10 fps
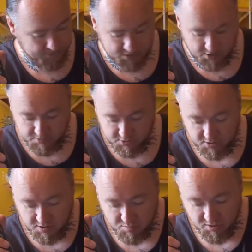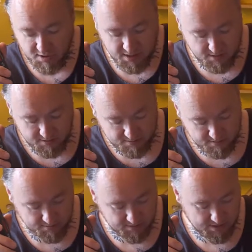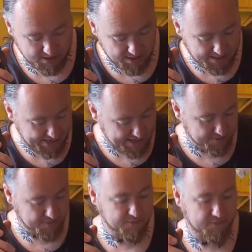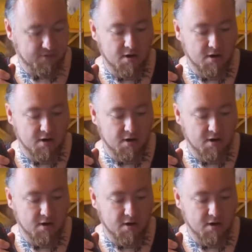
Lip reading: So we're just going to put a layer of